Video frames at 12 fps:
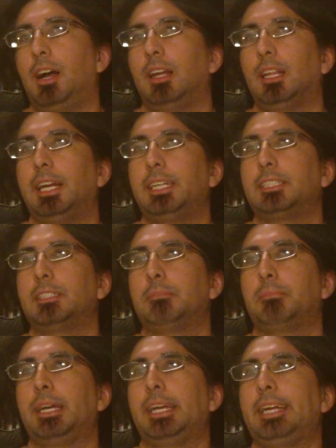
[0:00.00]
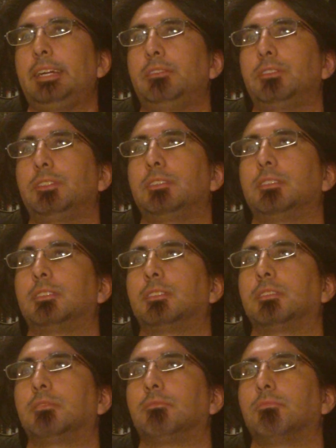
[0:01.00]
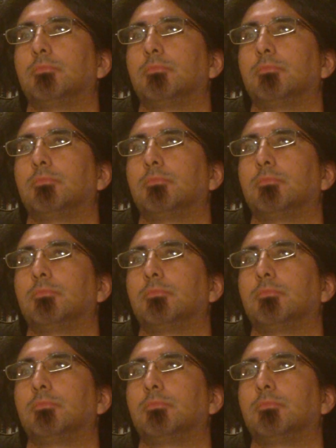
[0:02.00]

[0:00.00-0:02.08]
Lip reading: I liked him, but he was